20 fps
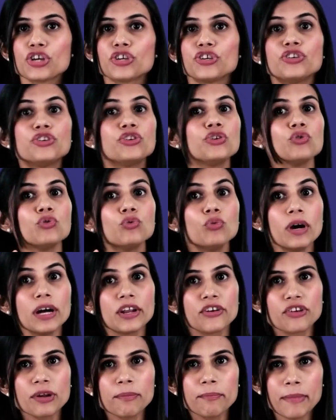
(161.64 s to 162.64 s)
you
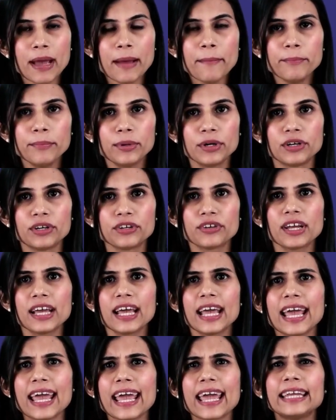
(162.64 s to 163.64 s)
remember
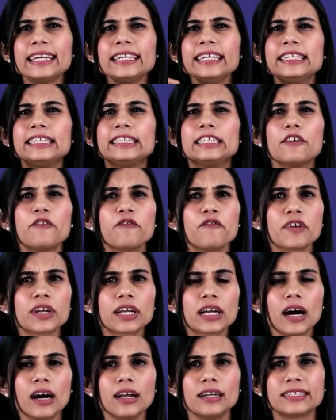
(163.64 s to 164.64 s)
any
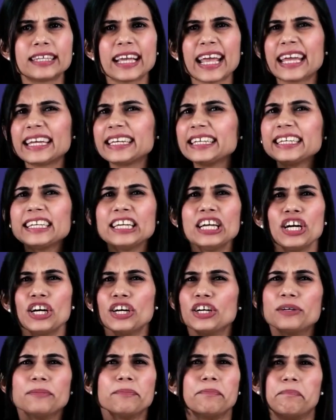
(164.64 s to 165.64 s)
difficult, any
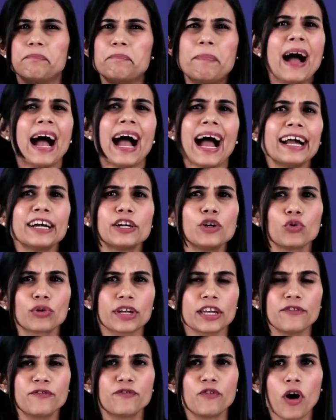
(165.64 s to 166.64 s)
bad
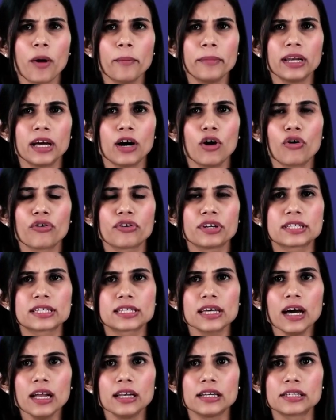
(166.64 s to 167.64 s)
looking formula or
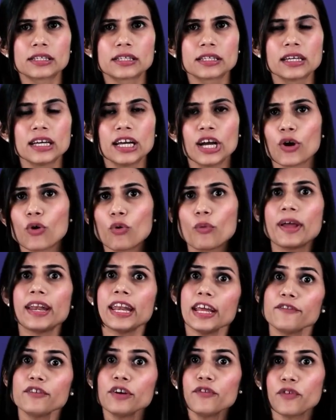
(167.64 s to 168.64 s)
result,
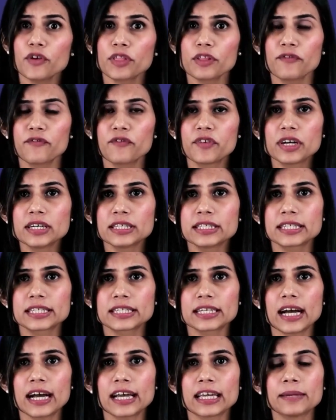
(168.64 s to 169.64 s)
whenever for the
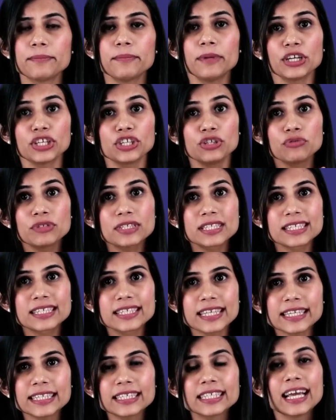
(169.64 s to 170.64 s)
first time you
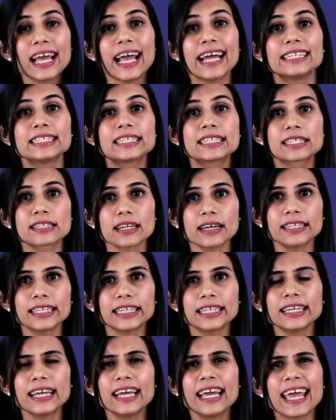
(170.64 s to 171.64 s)
sit and
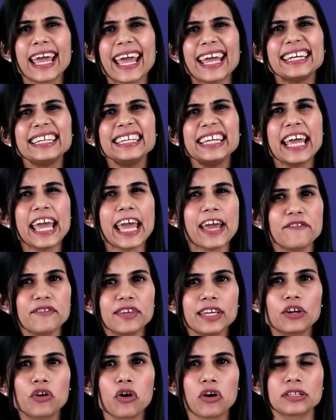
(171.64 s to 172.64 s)
study any
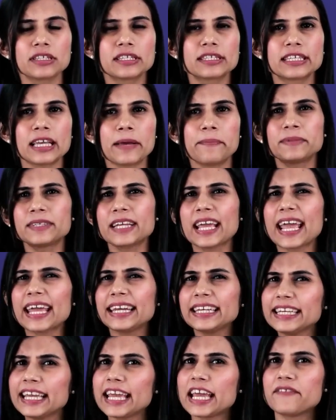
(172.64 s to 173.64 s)
heavy concept,
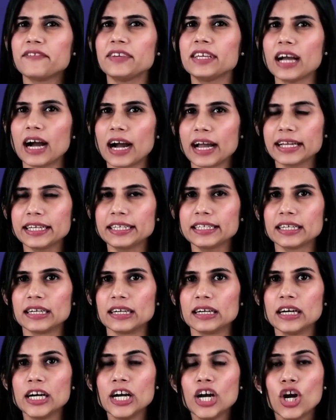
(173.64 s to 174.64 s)
any heavy idea,